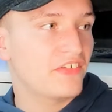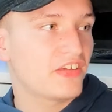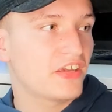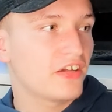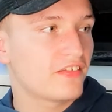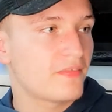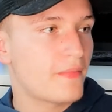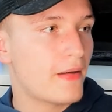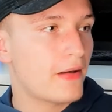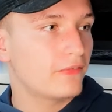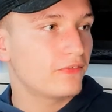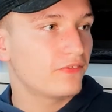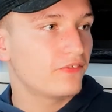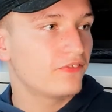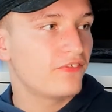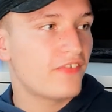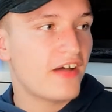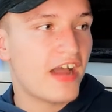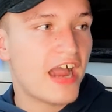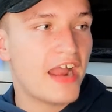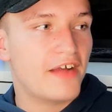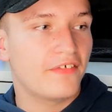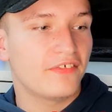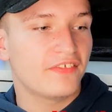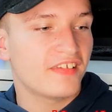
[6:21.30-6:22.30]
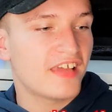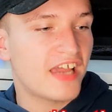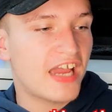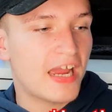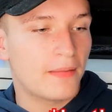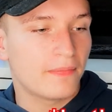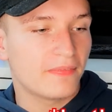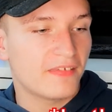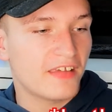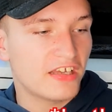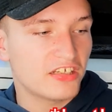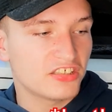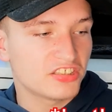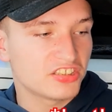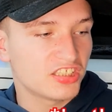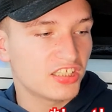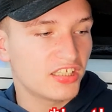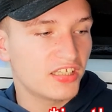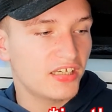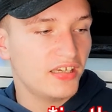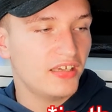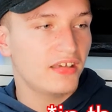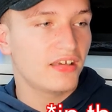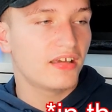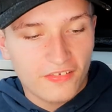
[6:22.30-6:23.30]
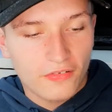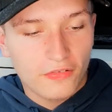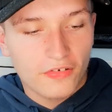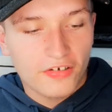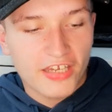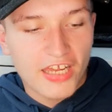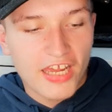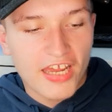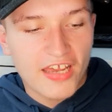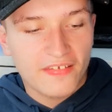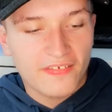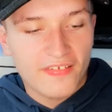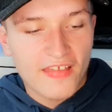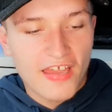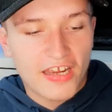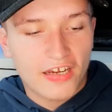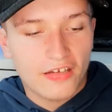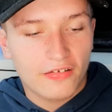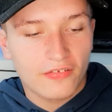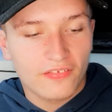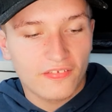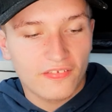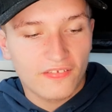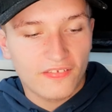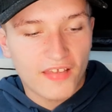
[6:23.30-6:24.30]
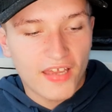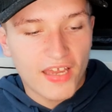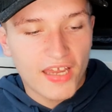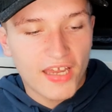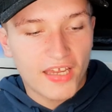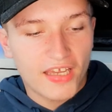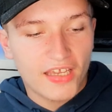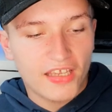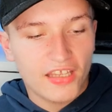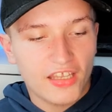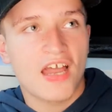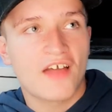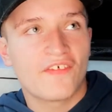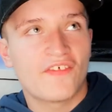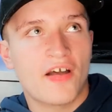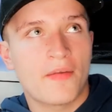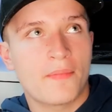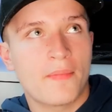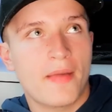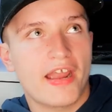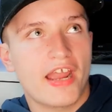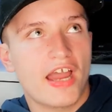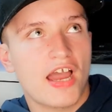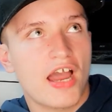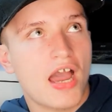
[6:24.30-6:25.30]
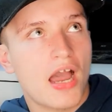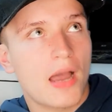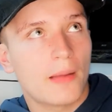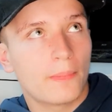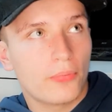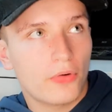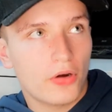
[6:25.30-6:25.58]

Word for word: I think it was about five times actually. So I guess I can say I've had my heart